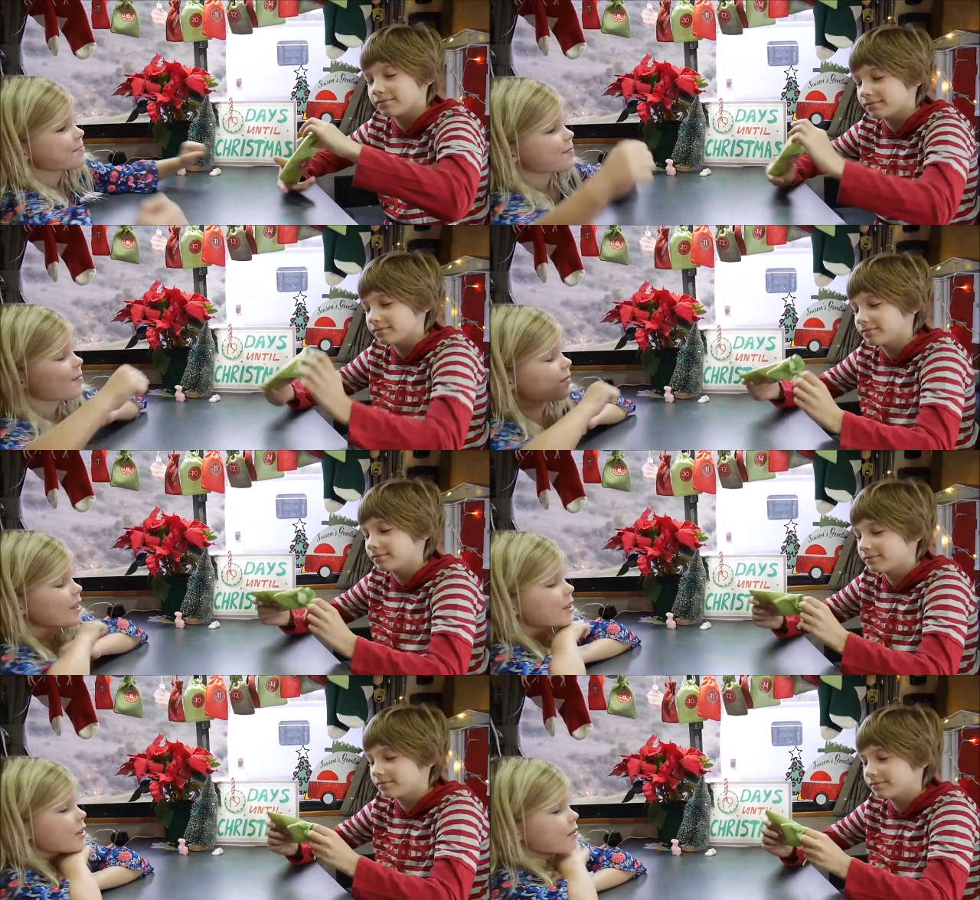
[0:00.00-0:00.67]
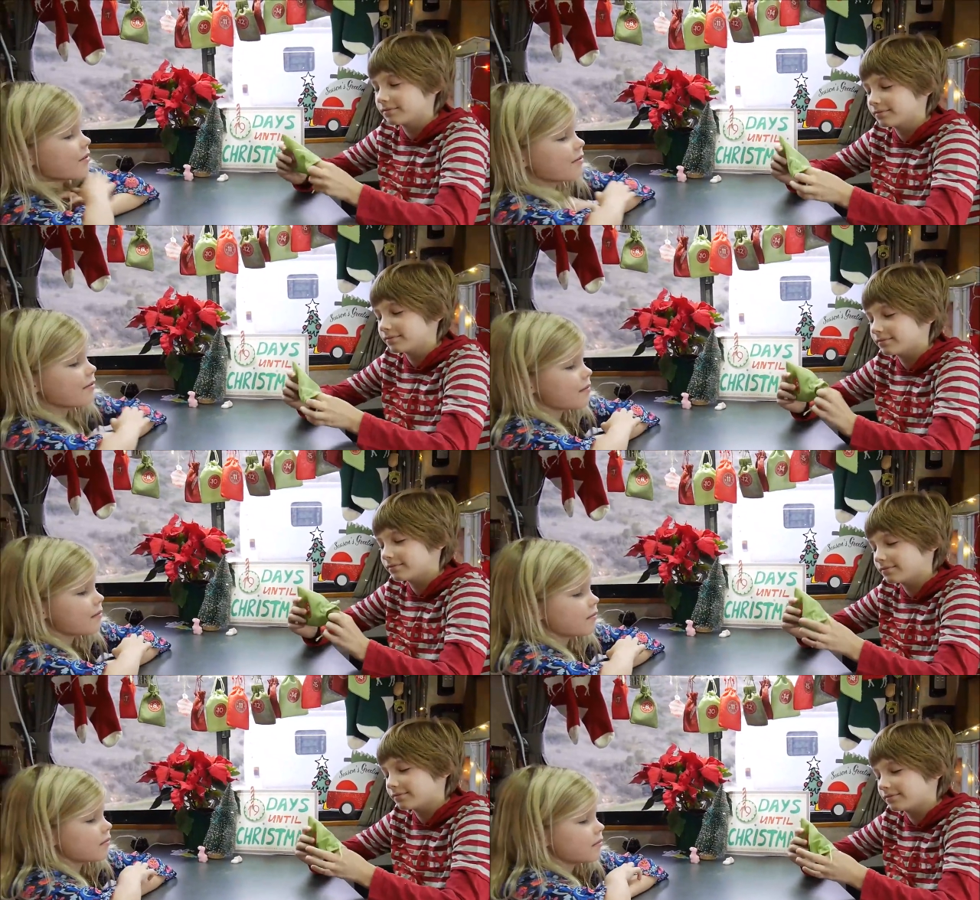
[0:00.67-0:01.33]

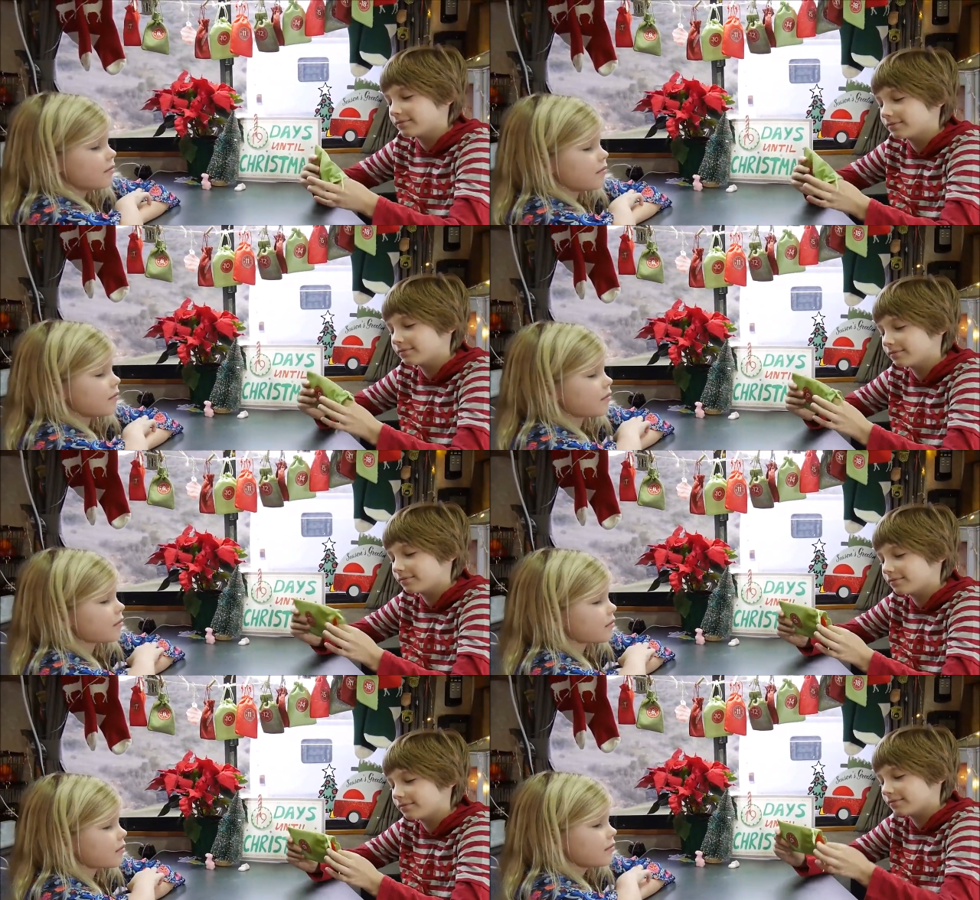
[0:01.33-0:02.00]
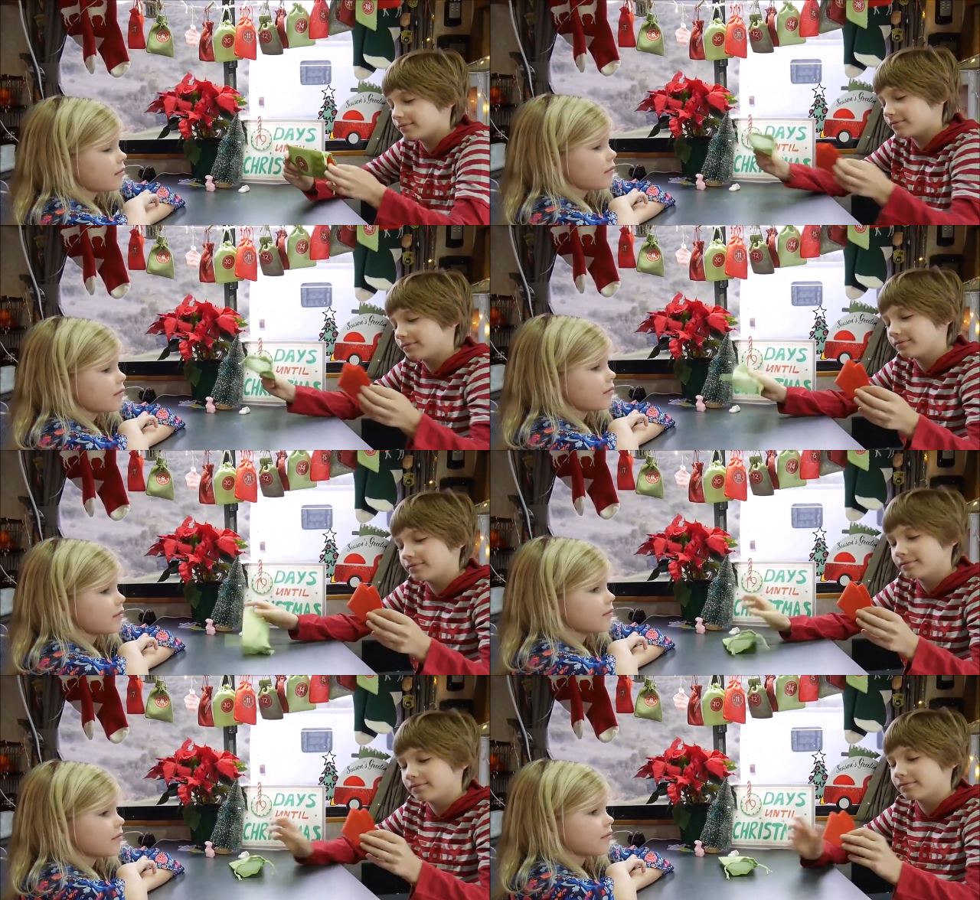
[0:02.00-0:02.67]

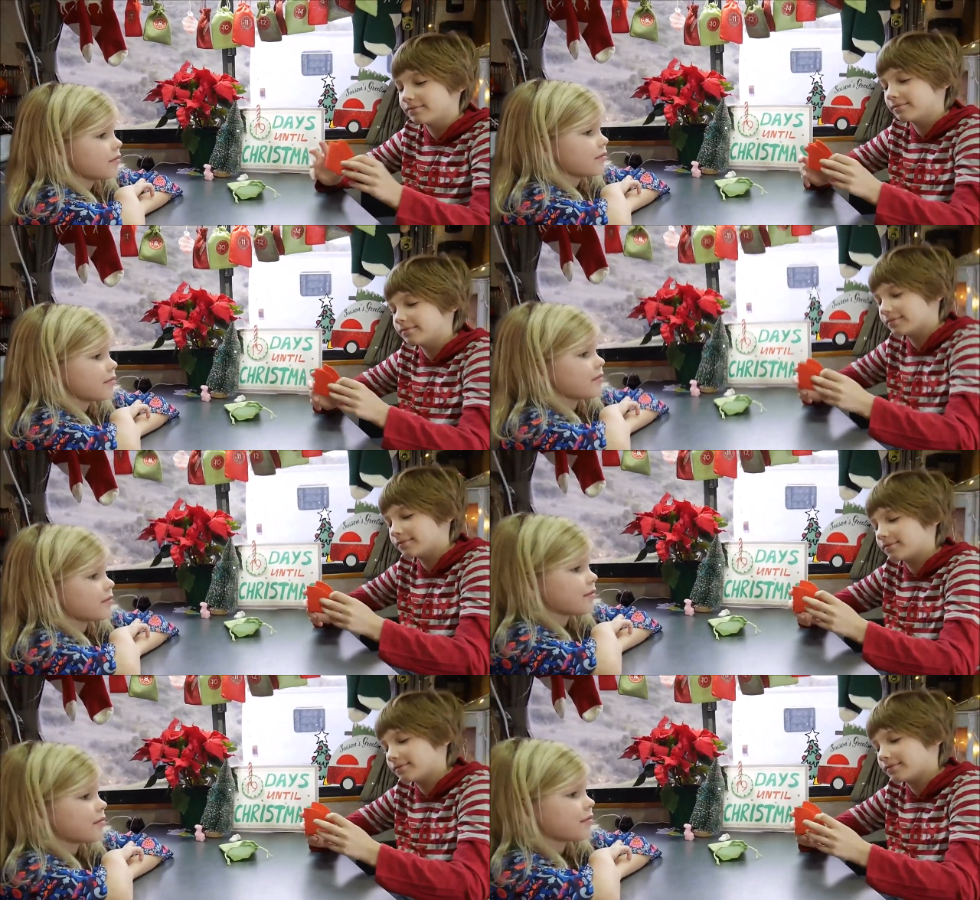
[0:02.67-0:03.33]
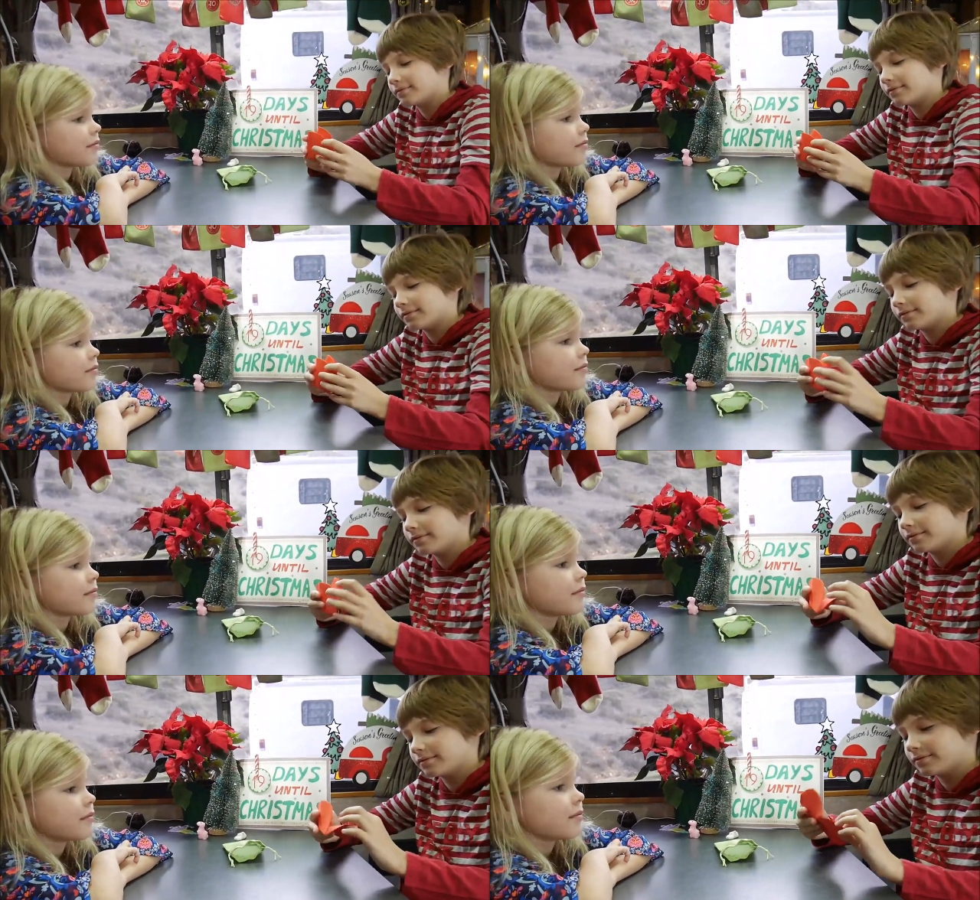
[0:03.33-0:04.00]

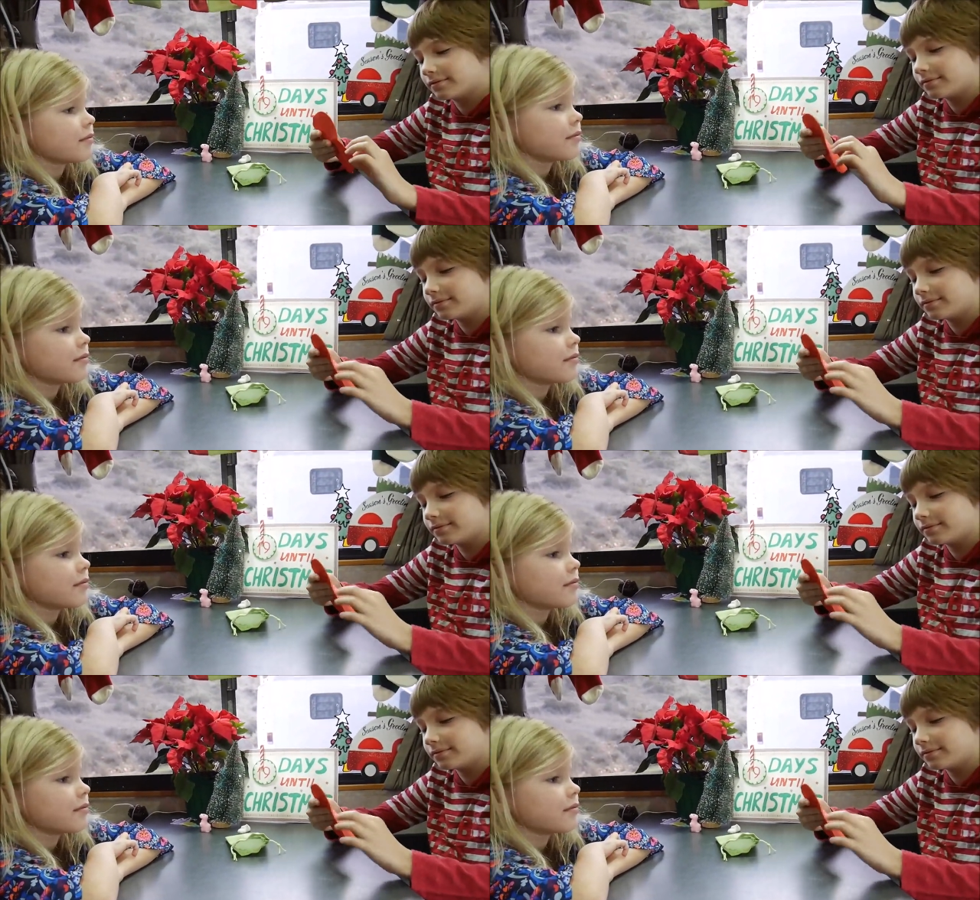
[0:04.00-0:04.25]
Nothing is said.